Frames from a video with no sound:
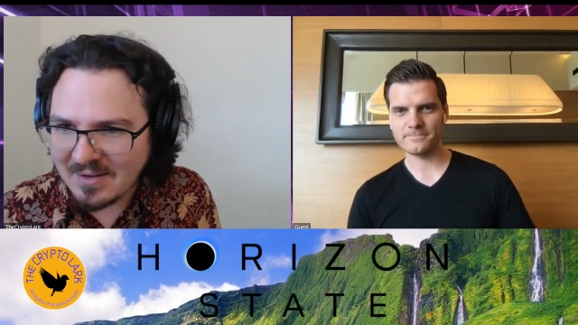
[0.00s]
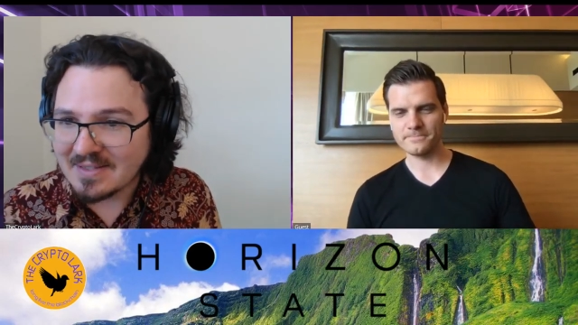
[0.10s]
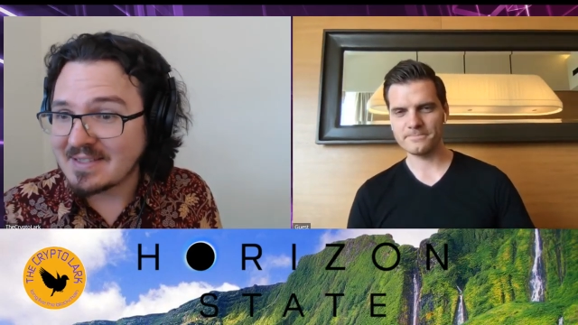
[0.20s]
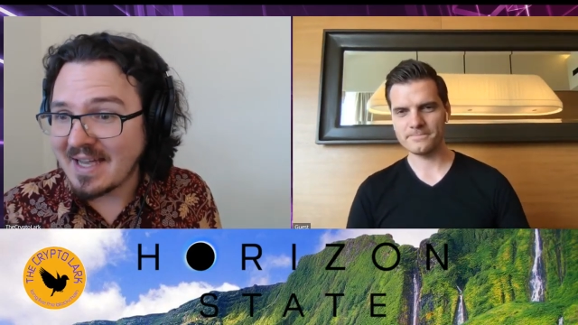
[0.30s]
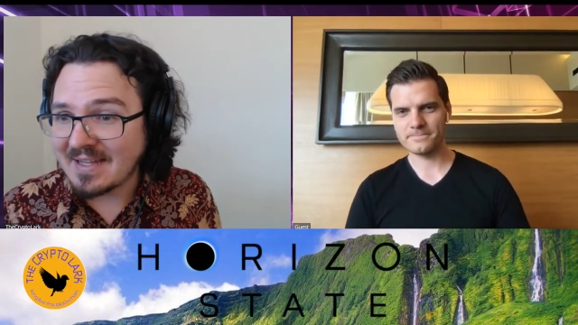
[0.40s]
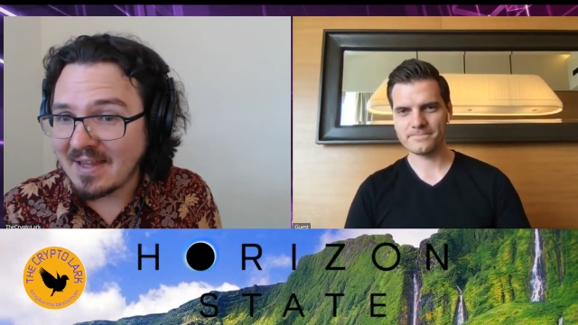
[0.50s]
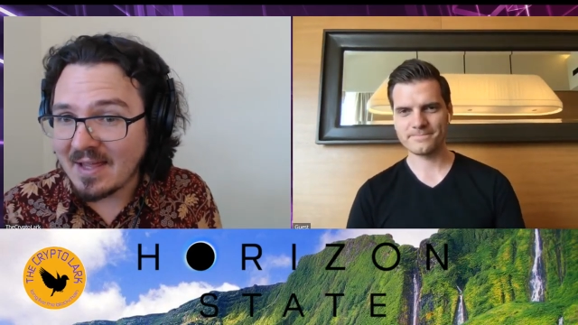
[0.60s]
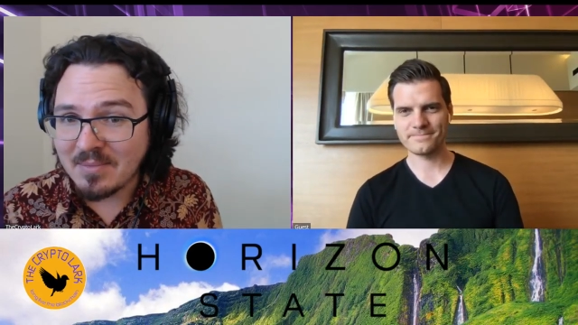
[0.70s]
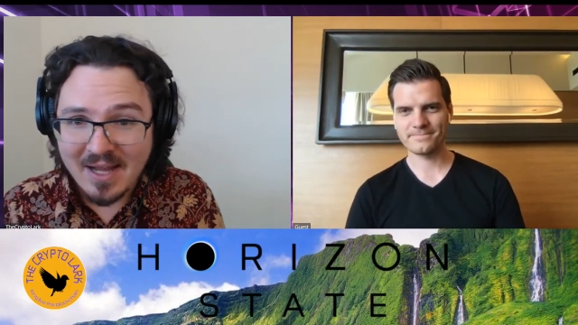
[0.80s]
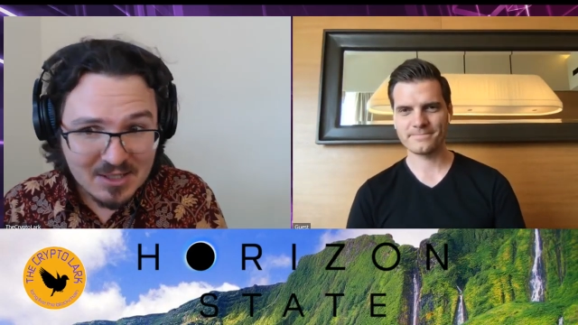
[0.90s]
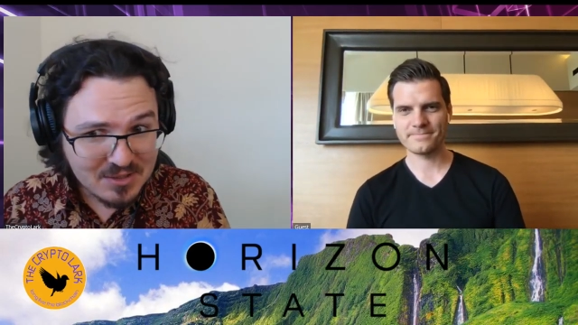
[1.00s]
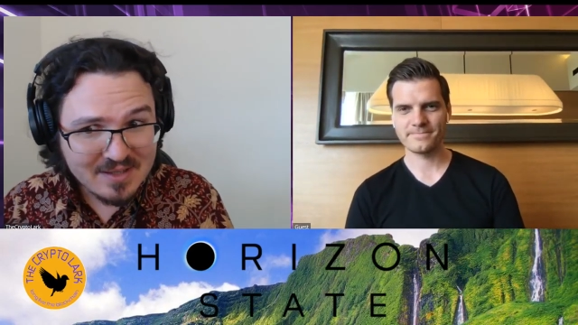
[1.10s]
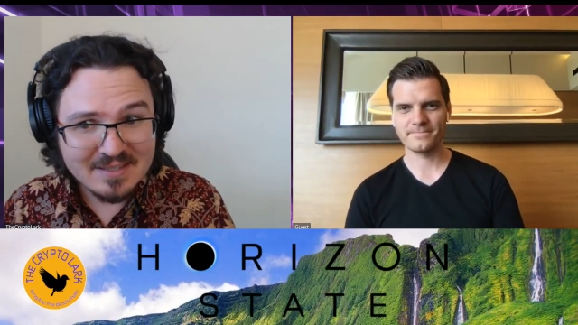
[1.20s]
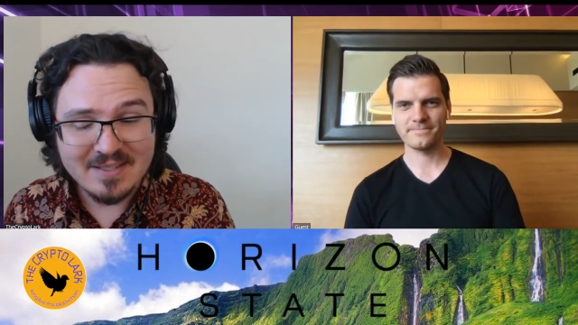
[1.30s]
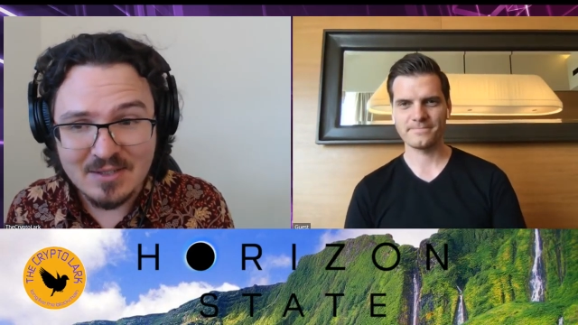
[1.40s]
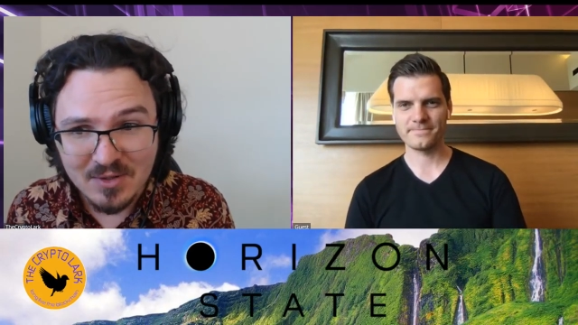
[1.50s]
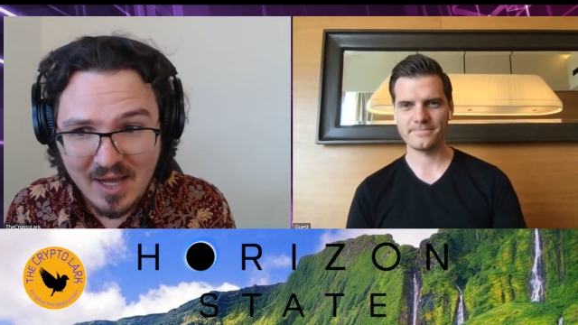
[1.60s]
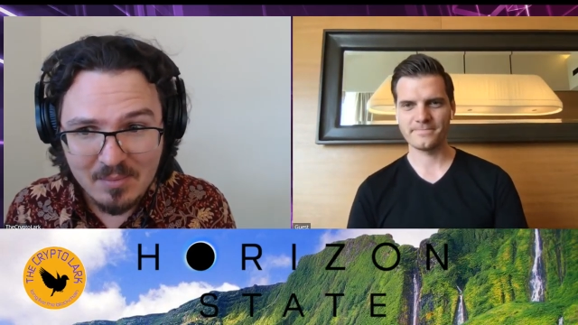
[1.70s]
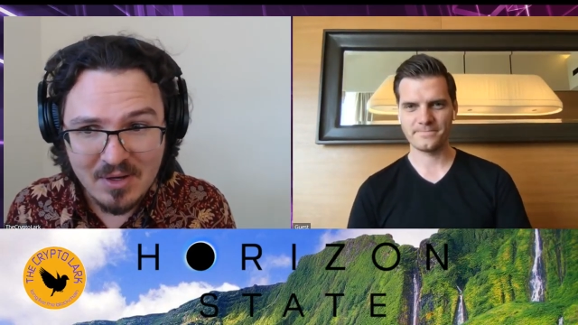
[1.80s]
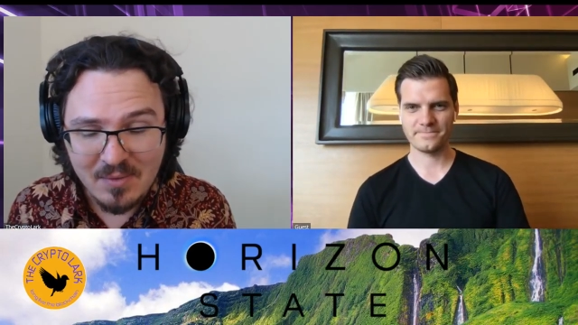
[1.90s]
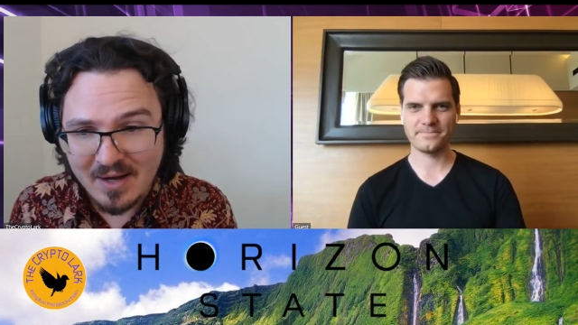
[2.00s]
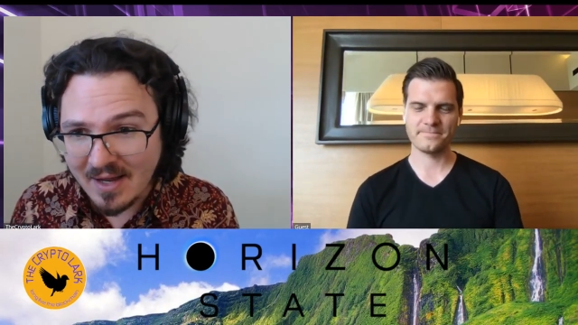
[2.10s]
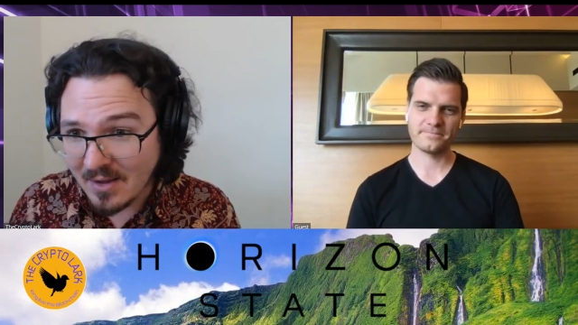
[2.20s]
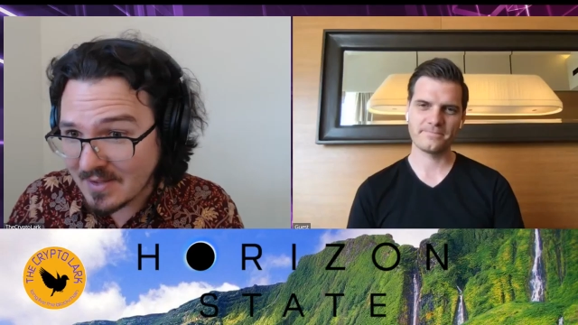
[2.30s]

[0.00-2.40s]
Speaker 1: the sideline. But actually, these things are happening right now.